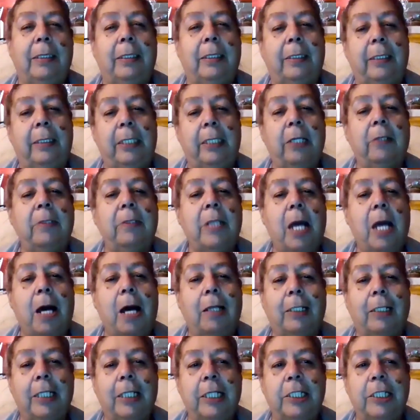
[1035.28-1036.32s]
Their
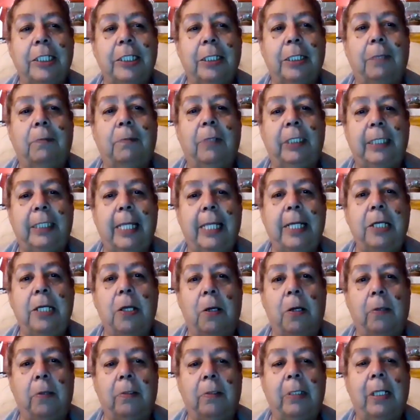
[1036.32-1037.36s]
knowledge of what they
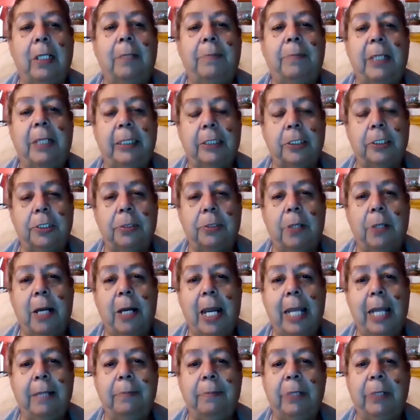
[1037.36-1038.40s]
know about the
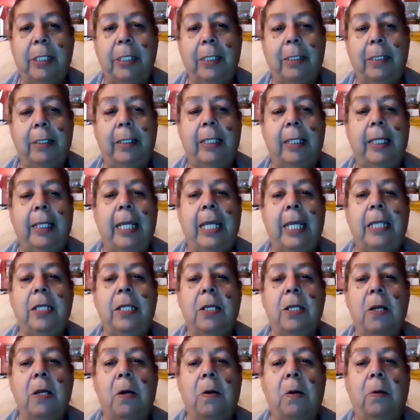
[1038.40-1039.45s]
tribe
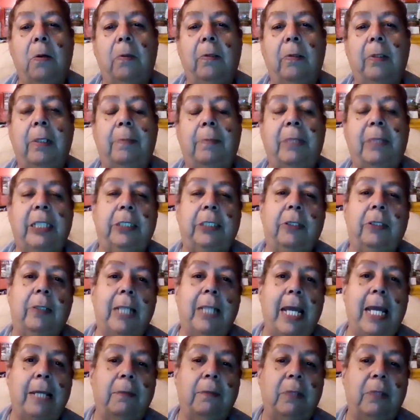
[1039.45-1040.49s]
and know about their
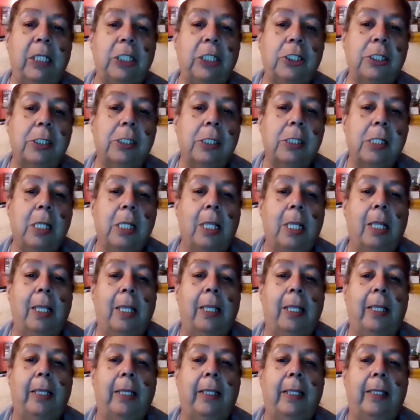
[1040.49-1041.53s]
language
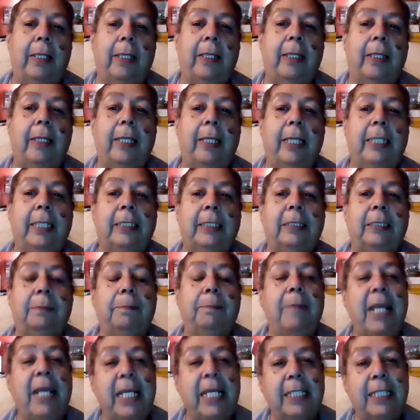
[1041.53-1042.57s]

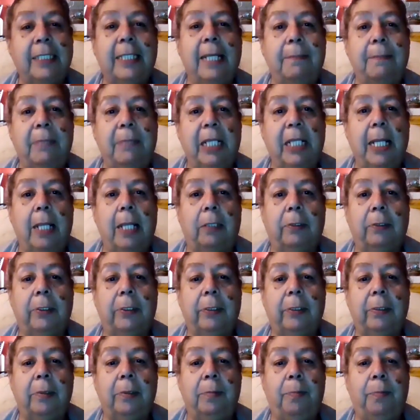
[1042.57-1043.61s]
makes them an
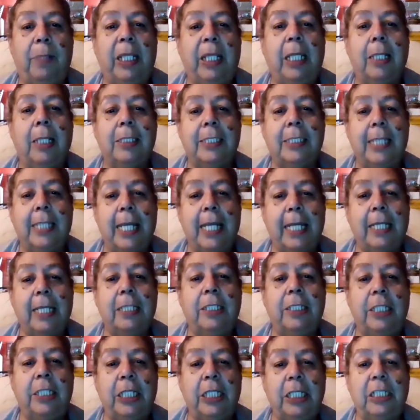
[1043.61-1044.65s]
elder, because they
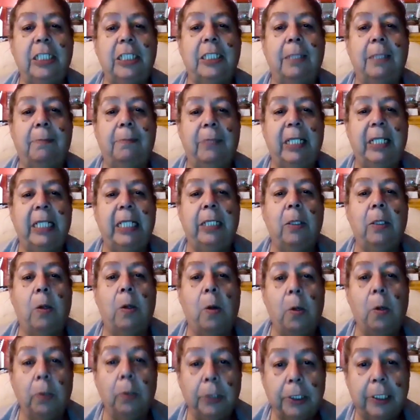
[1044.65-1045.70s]
can teach somebody
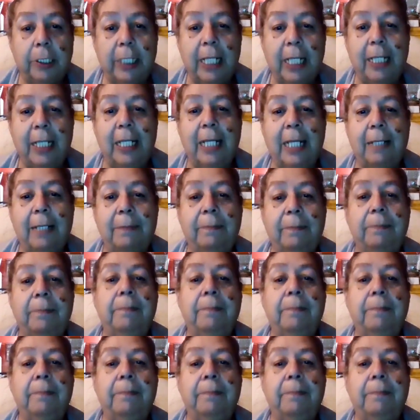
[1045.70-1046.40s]
older than them